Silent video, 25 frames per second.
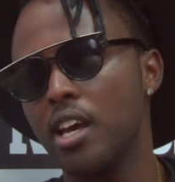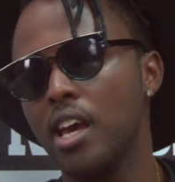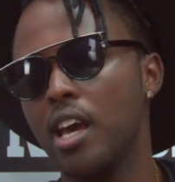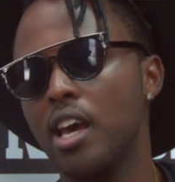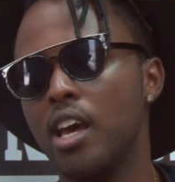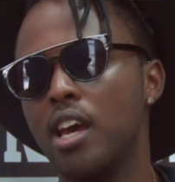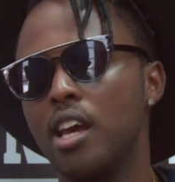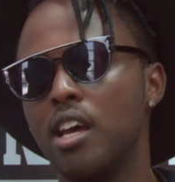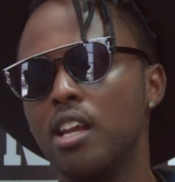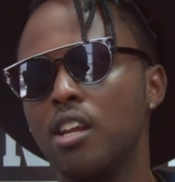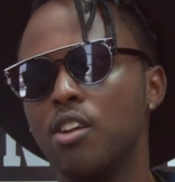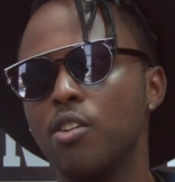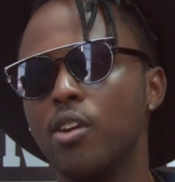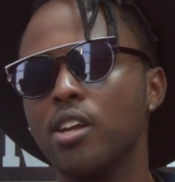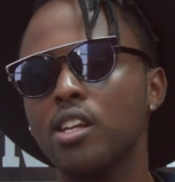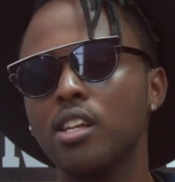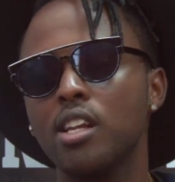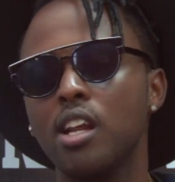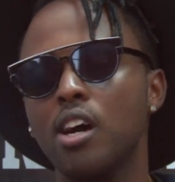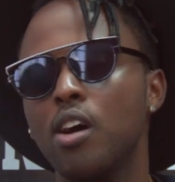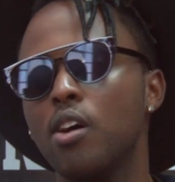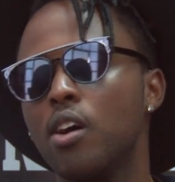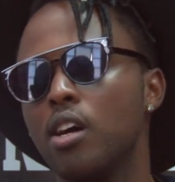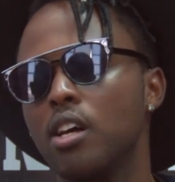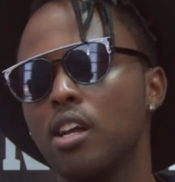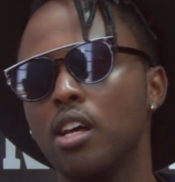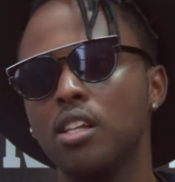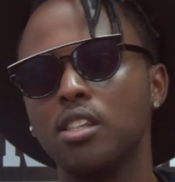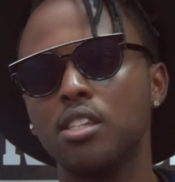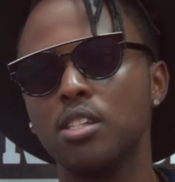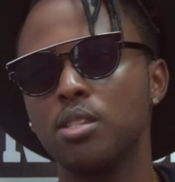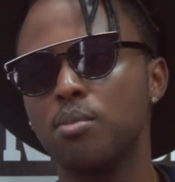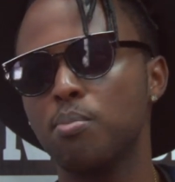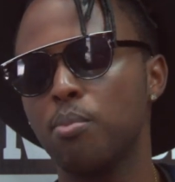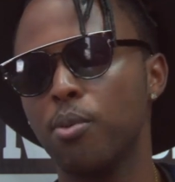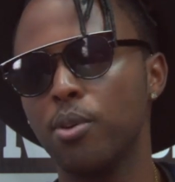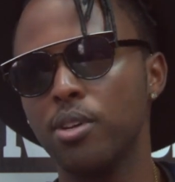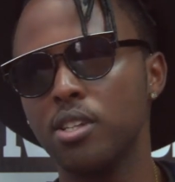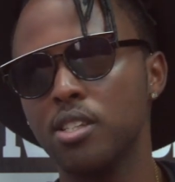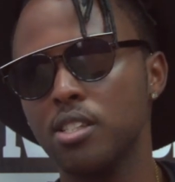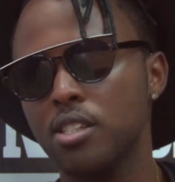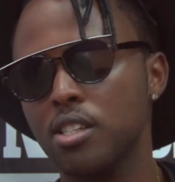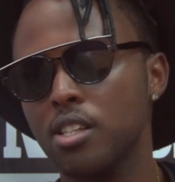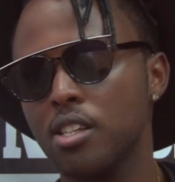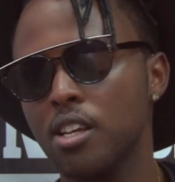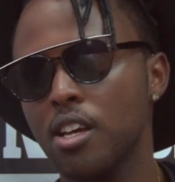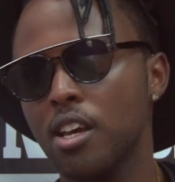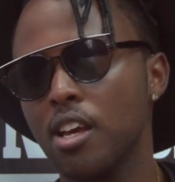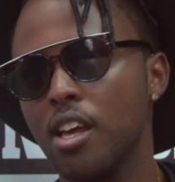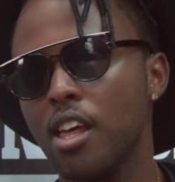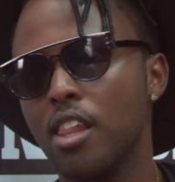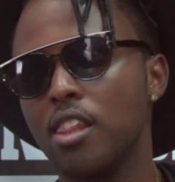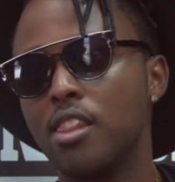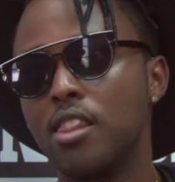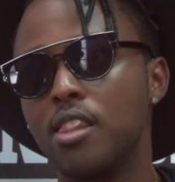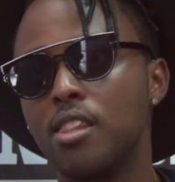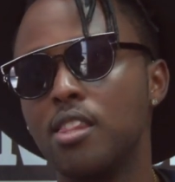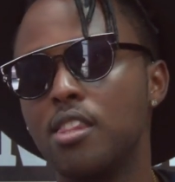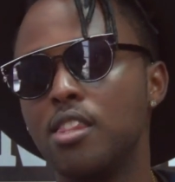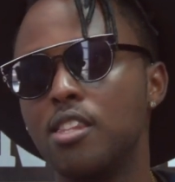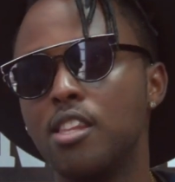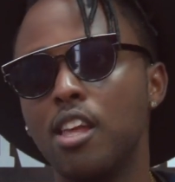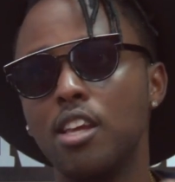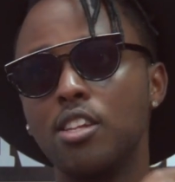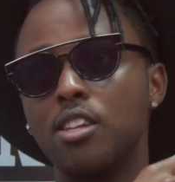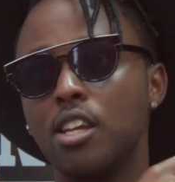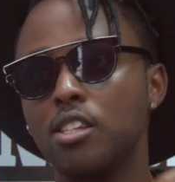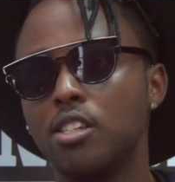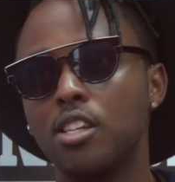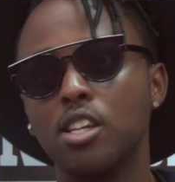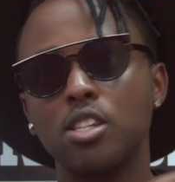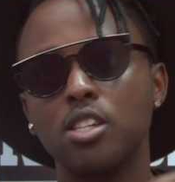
And right now, at this point, I